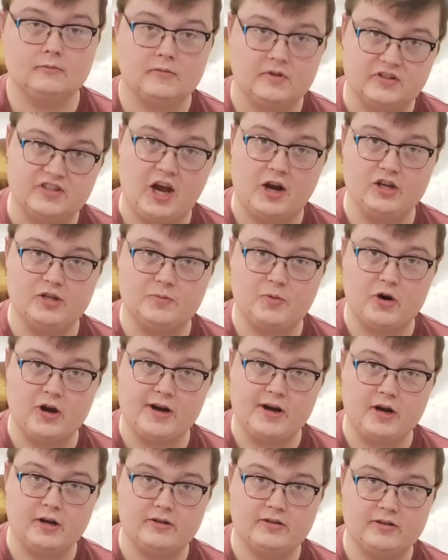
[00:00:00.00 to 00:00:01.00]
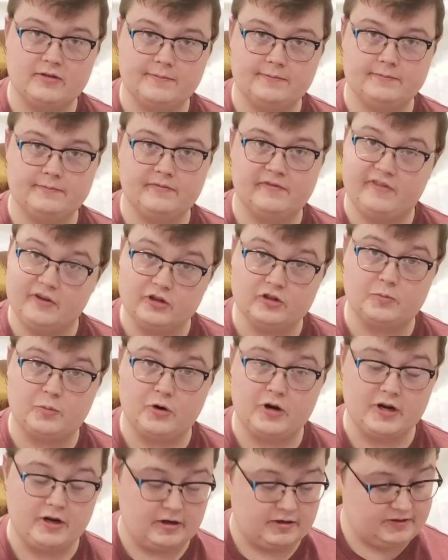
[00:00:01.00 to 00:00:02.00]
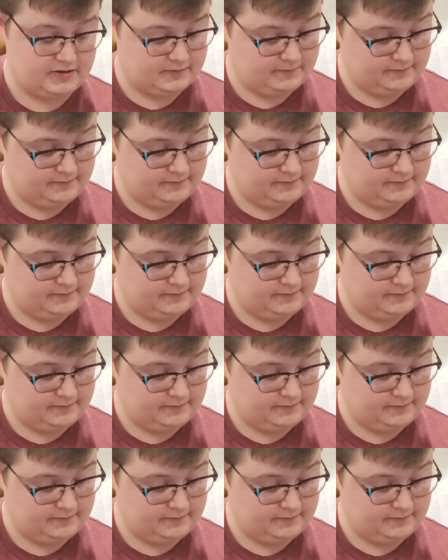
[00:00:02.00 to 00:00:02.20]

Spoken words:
Sounds pretty good, feels pretty good.